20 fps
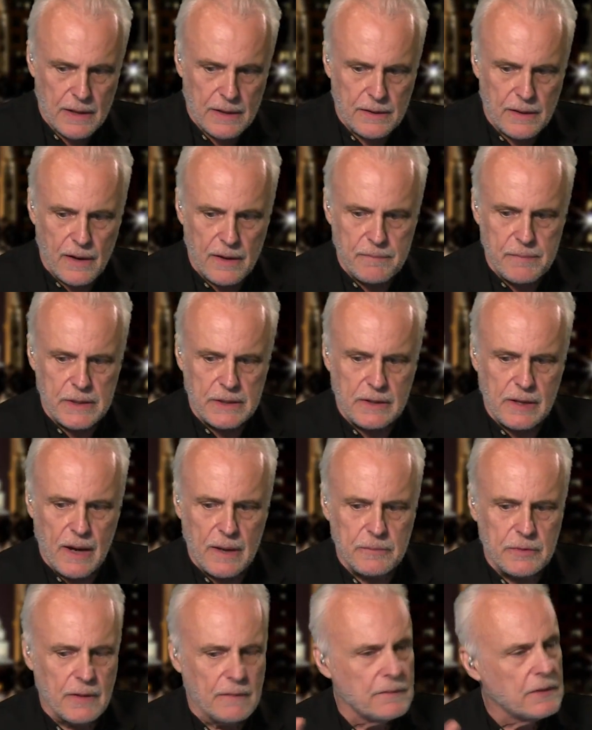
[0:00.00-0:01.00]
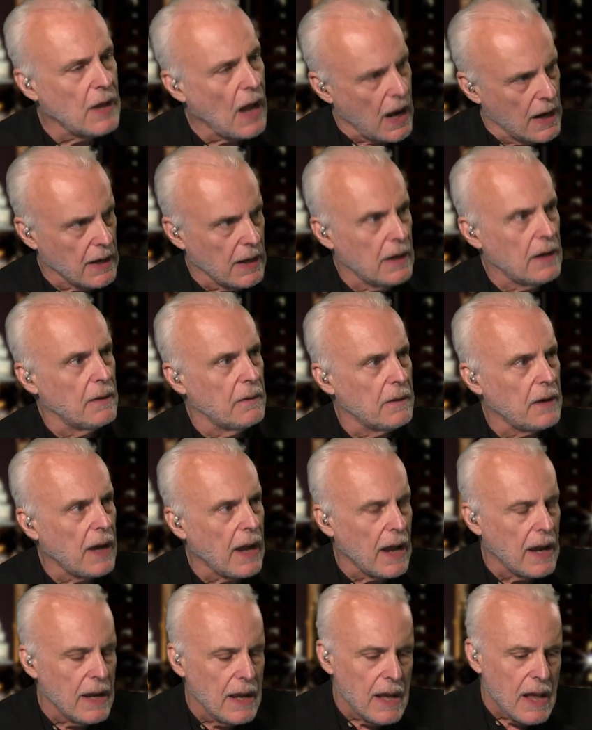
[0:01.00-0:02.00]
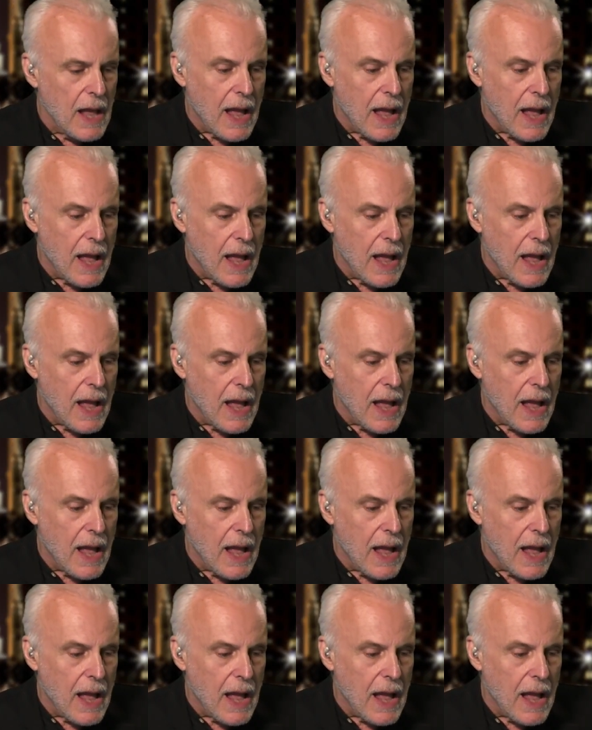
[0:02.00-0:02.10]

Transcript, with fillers: There have been times I've done it, okay?